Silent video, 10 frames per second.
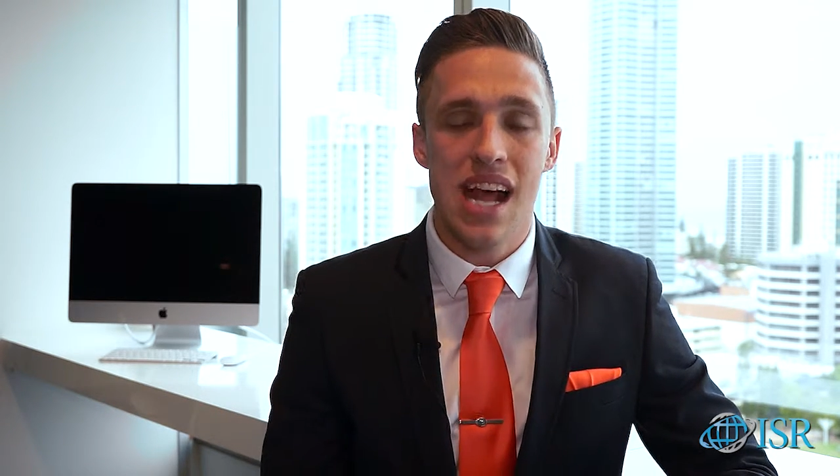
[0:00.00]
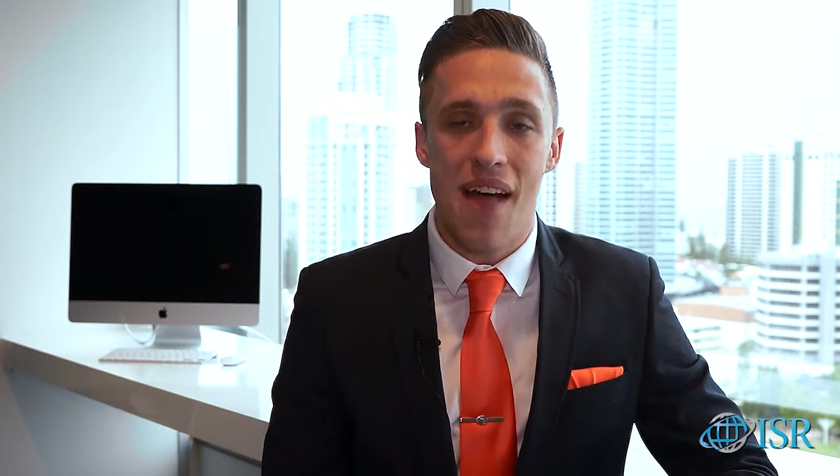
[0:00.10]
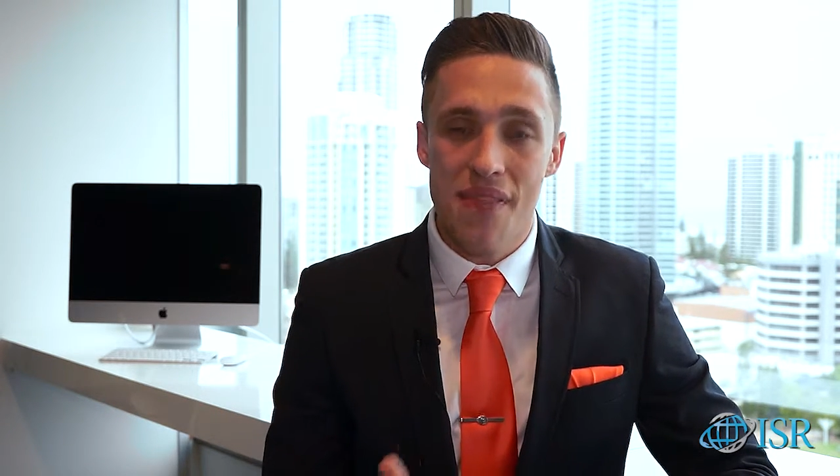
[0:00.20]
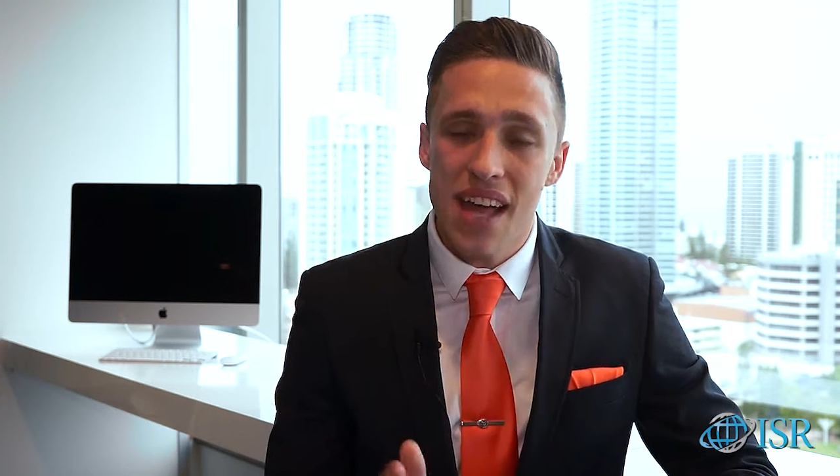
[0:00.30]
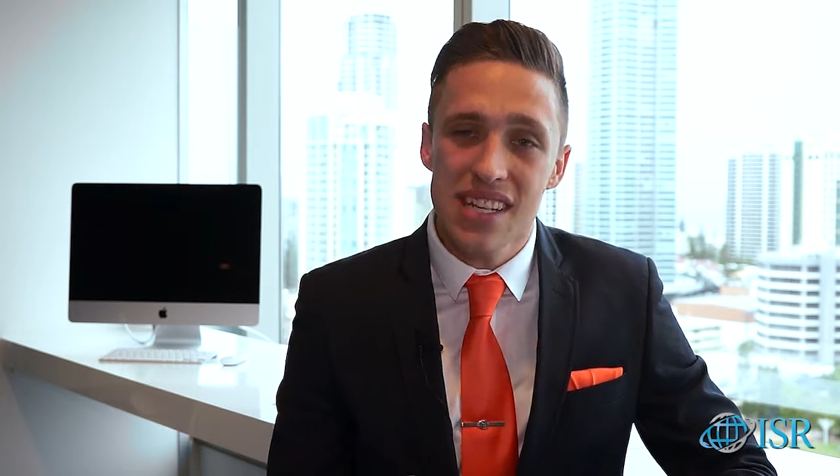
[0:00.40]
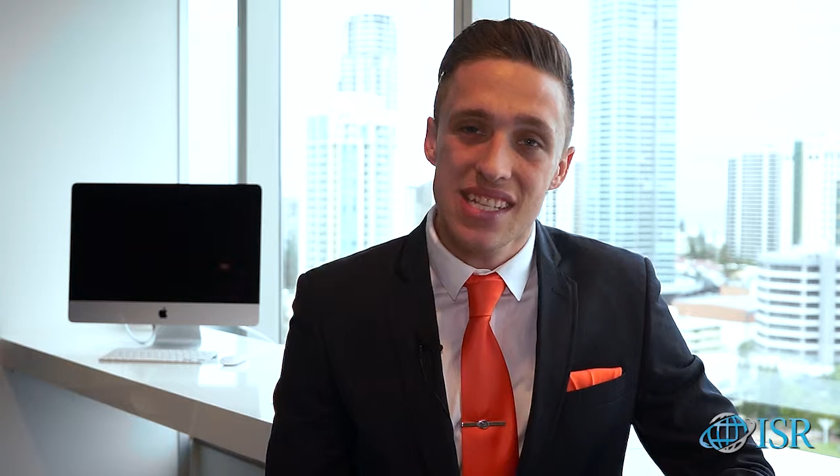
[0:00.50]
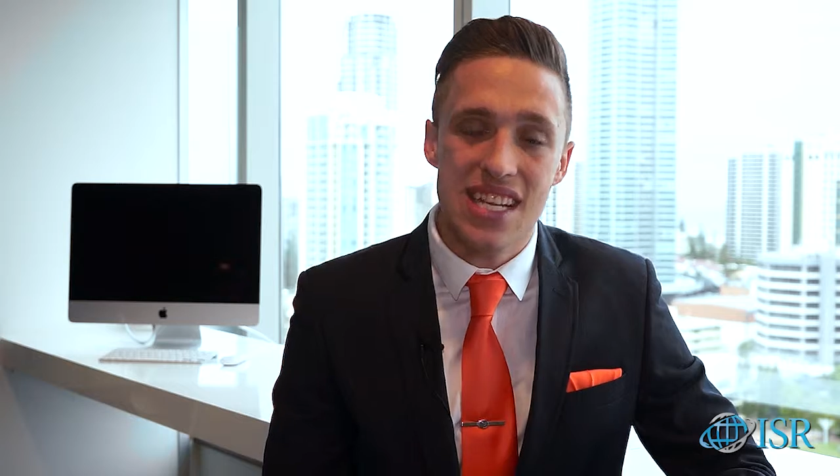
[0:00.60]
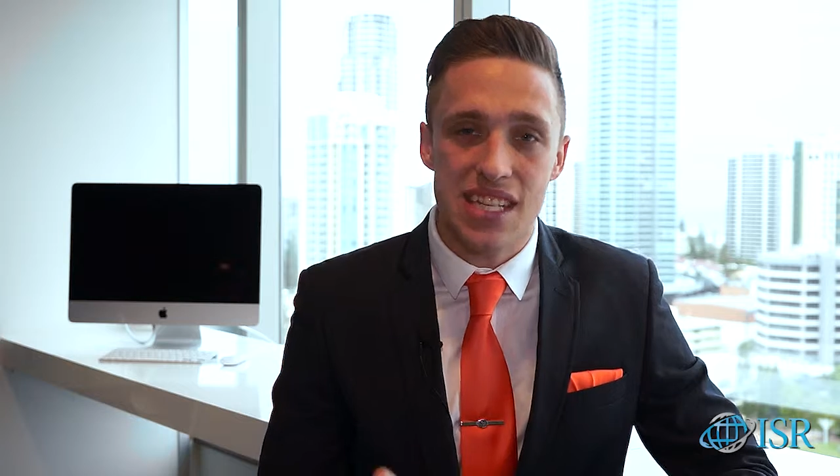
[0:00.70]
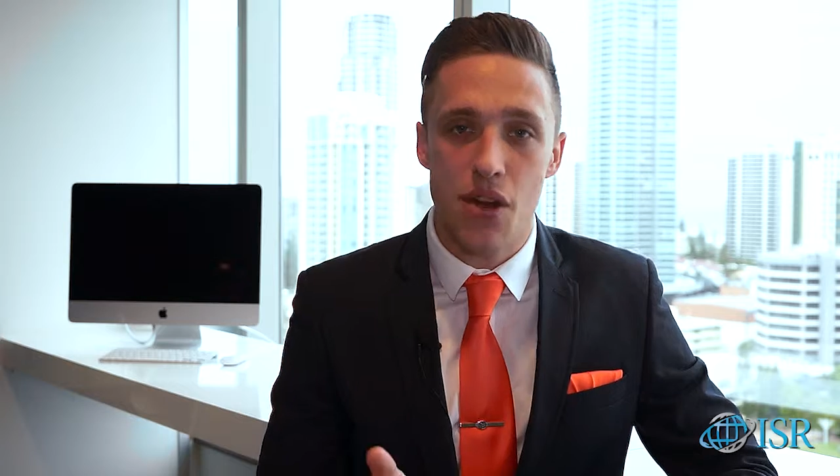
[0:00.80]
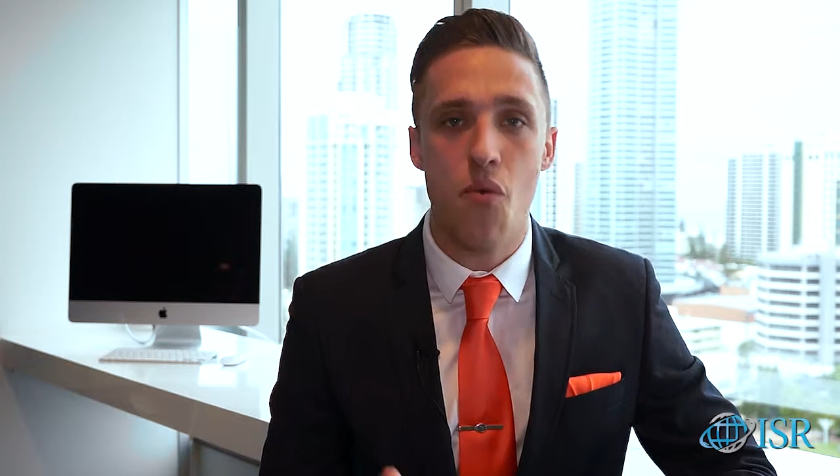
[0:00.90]
And that
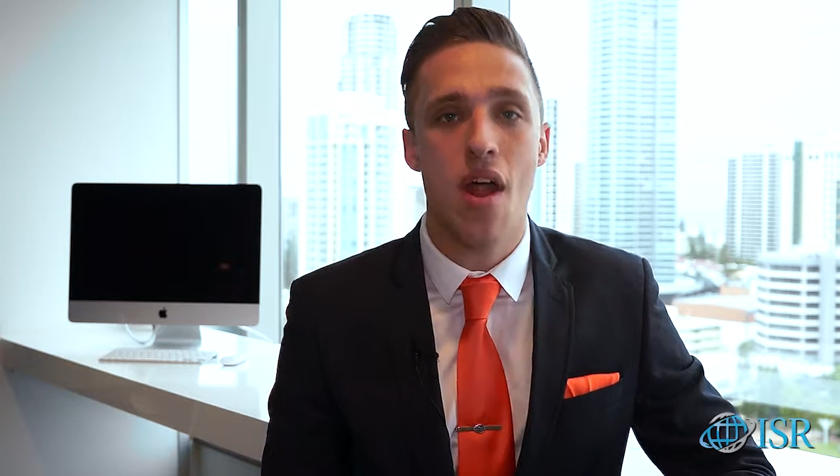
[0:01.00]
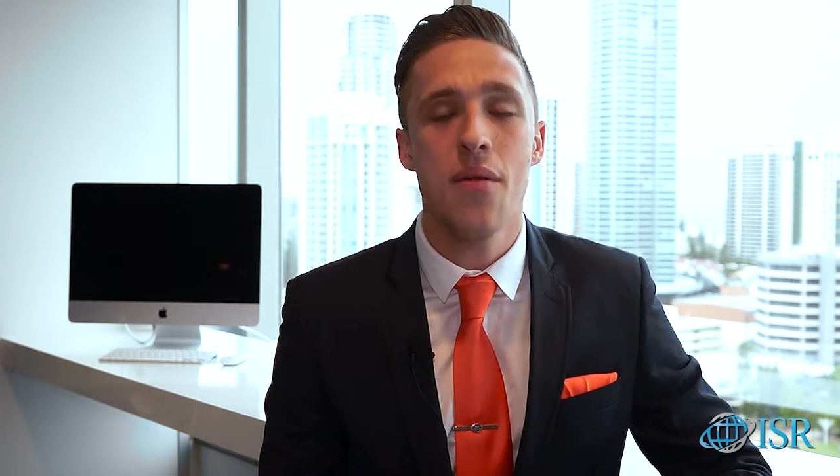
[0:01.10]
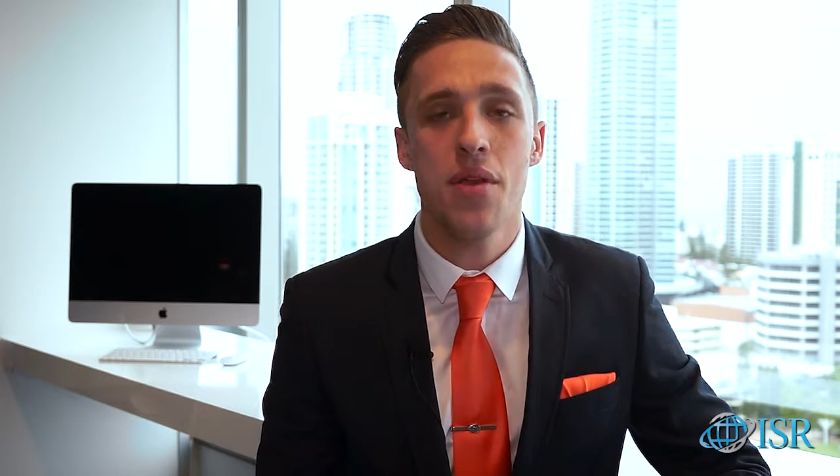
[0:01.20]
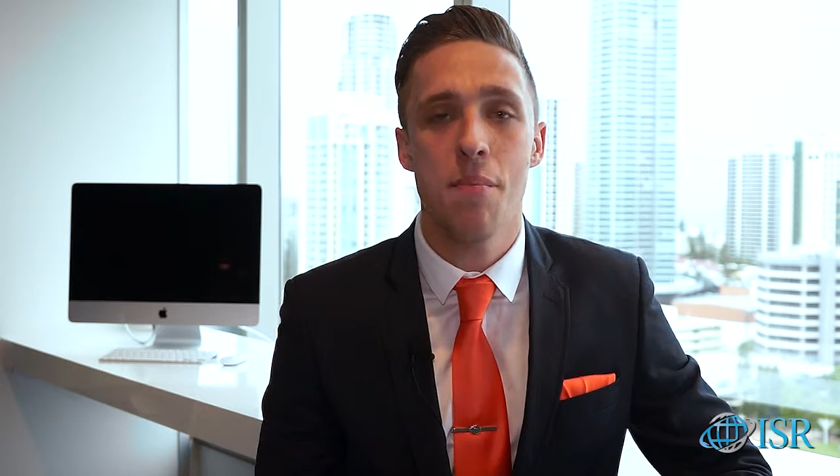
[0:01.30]
sits at around